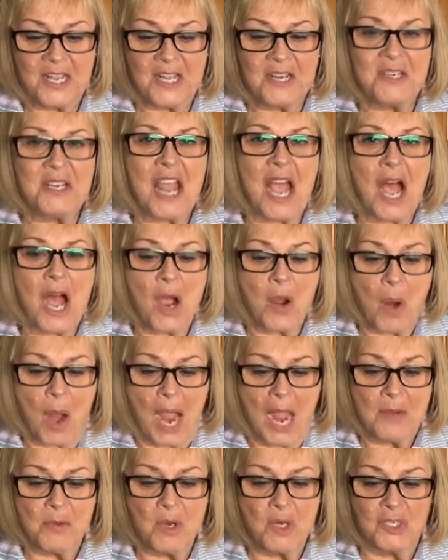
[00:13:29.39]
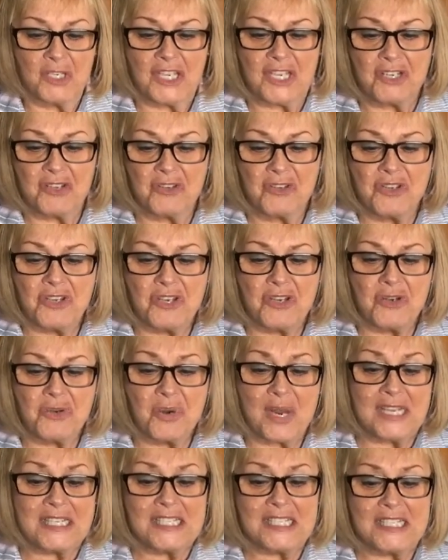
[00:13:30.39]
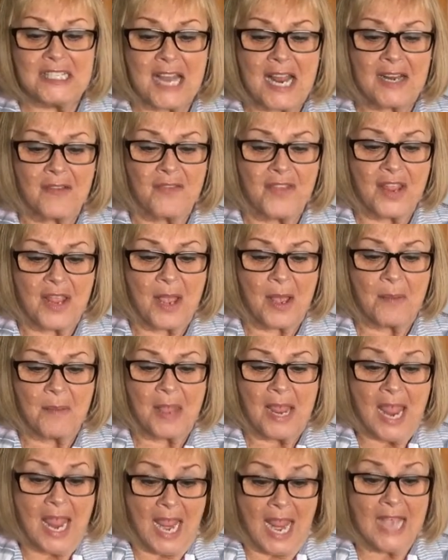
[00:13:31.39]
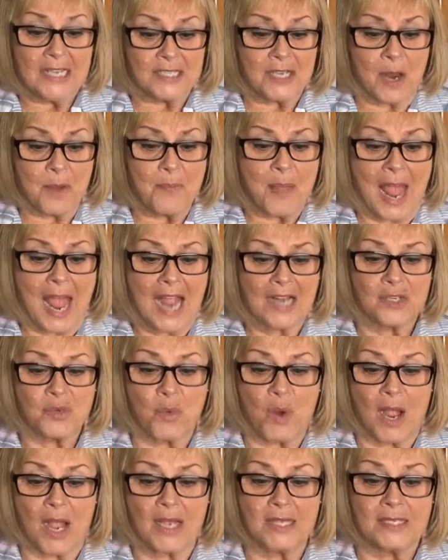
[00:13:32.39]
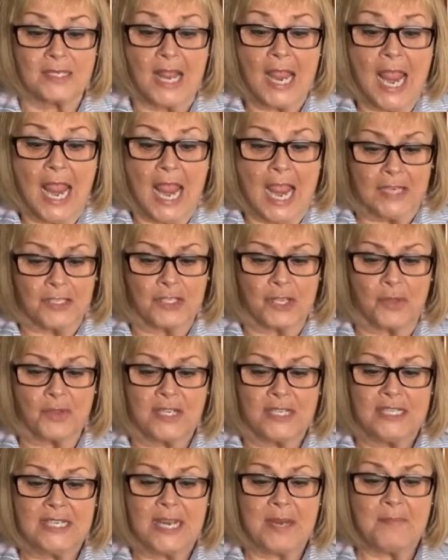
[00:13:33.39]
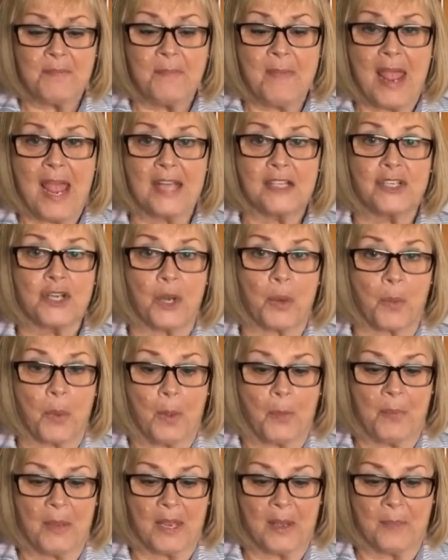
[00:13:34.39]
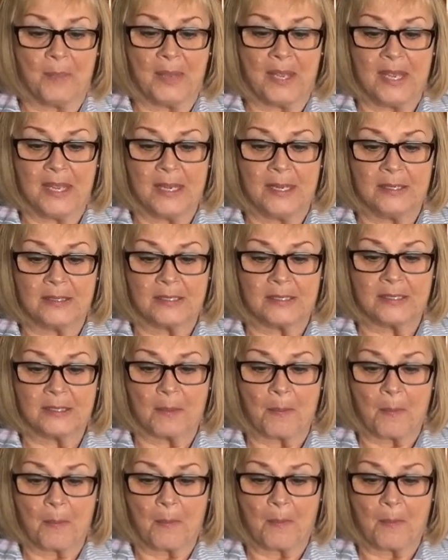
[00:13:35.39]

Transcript: Now I will kill you instead of him, as our pact was, and so the deep magic will be appeased.